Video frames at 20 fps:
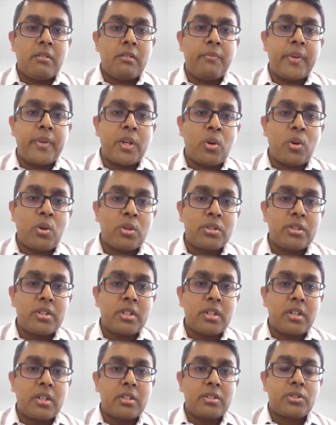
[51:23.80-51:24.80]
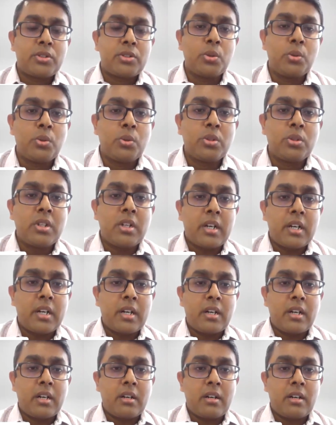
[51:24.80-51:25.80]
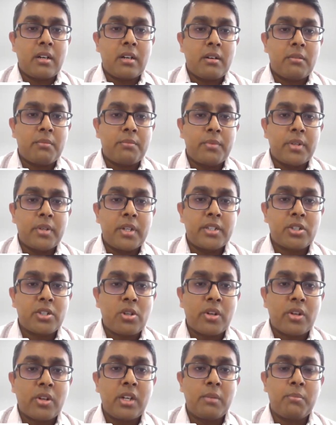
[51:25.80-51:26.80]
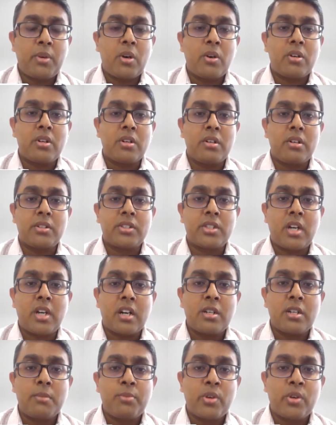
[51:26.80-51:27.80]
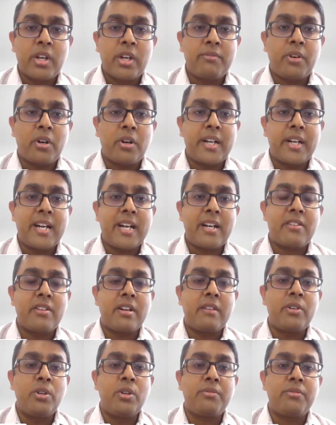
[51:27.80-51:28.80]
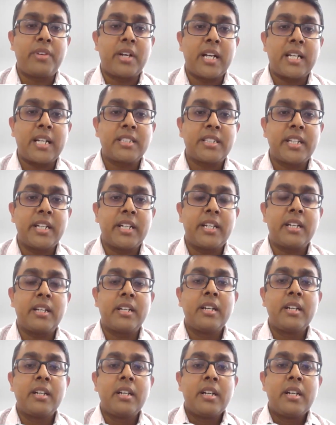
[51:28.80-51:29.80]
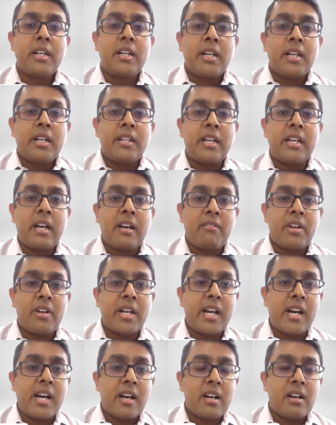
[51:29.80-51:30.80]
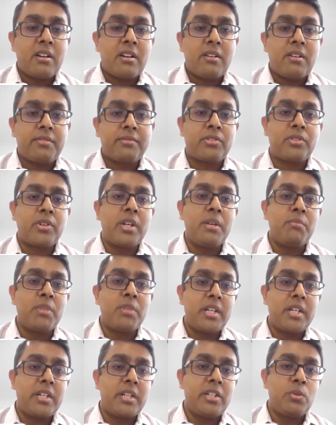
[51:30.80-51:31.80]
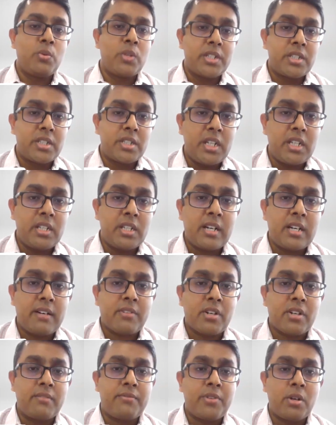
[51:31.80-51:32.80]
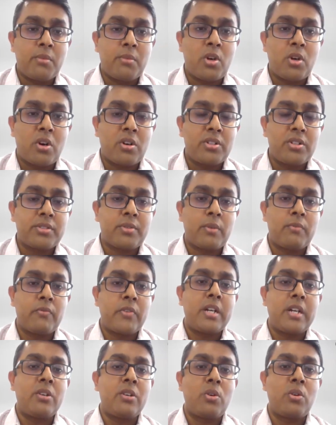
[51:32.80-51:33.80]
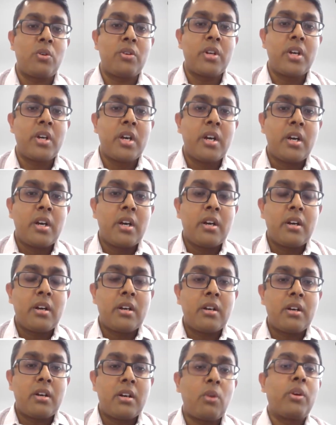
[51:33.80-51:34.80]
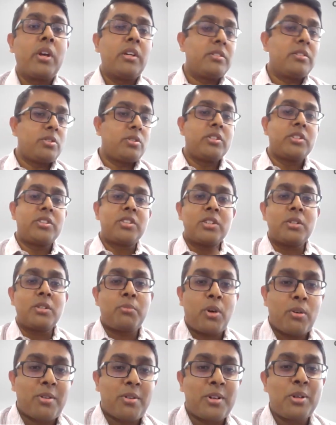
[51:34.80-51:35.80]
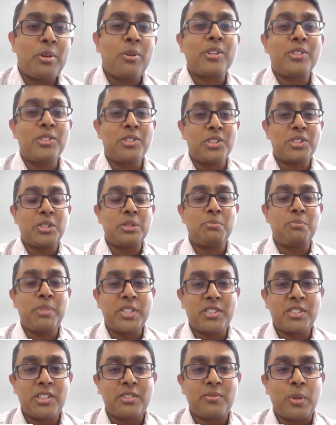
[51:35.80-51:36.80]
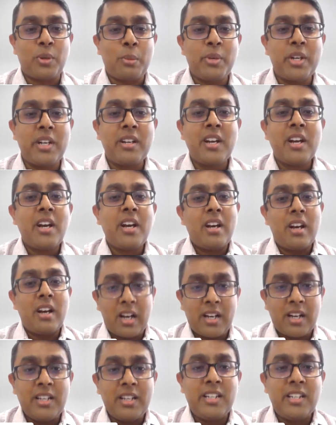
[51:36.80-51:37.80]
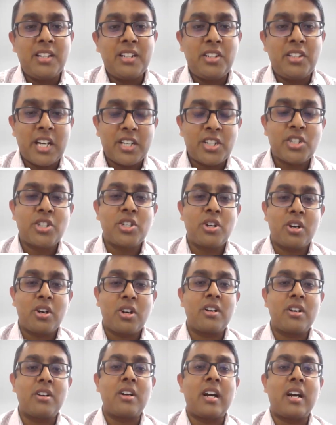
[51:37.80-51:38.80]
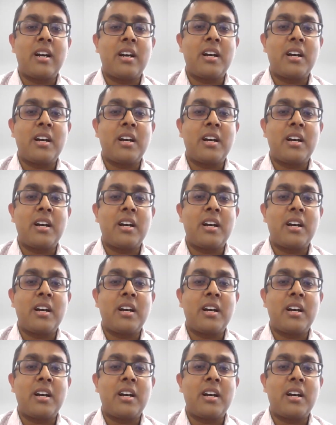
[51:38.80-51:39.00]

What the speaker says: Vinod Sood is talking about a startup looking for debt, revenue financing. They have an ARR of 3 million USD. They have confirmed orders from well-known. Okay, so this is about, this is business for me. Yes, sure.